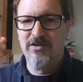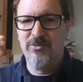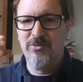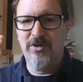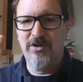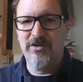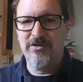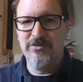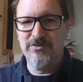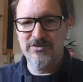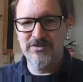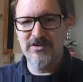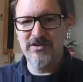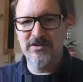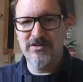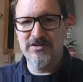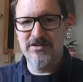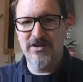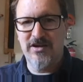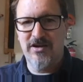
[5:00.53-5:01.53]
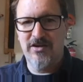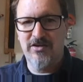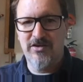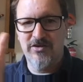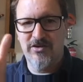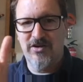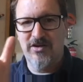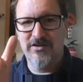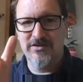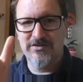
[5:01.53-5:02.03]
where you sit in a chair
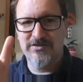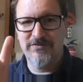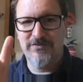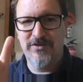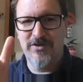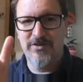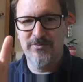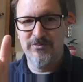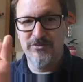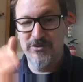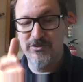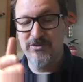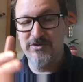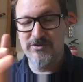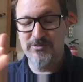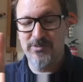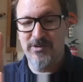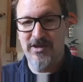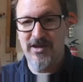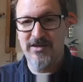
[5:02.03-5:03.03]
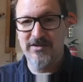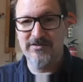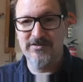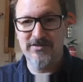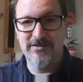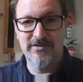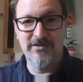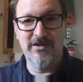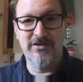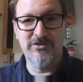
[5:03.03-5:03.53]
across from two displays,
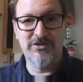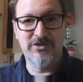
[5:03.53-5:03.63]
and they're